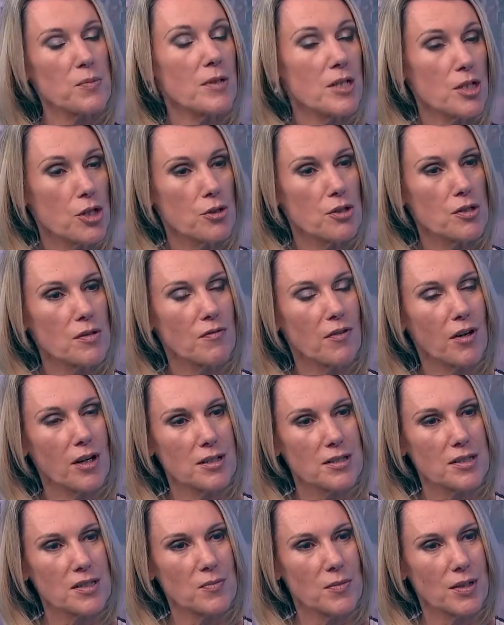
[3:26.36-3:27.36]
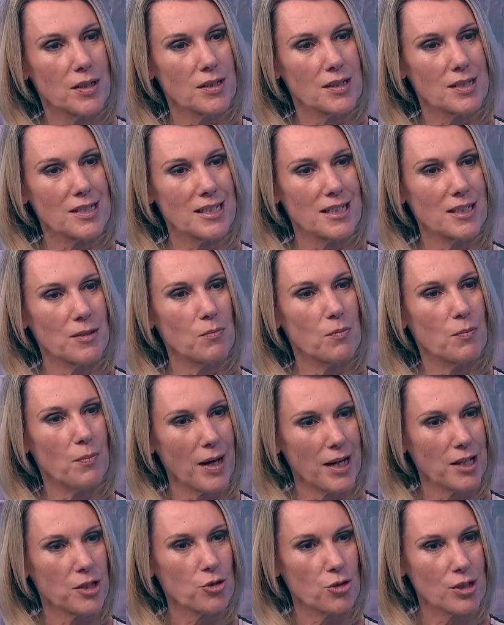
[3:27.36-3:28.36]
been a huge advancement in
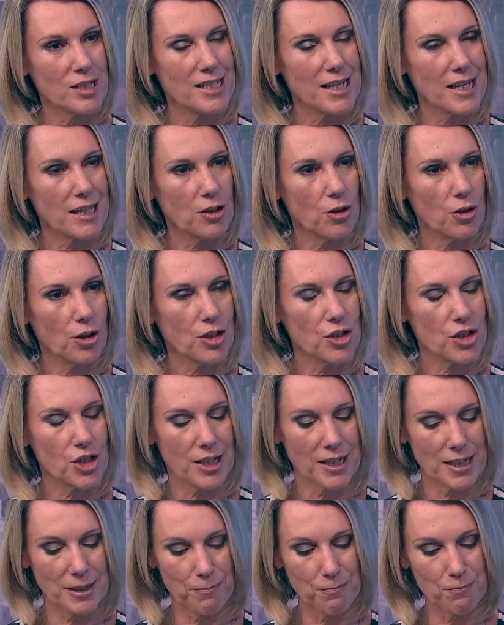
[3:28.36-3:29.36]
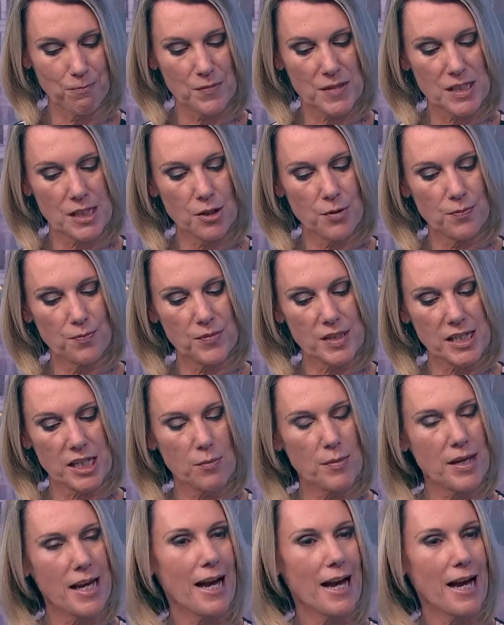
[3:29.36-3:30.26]
battery technology. So tell me,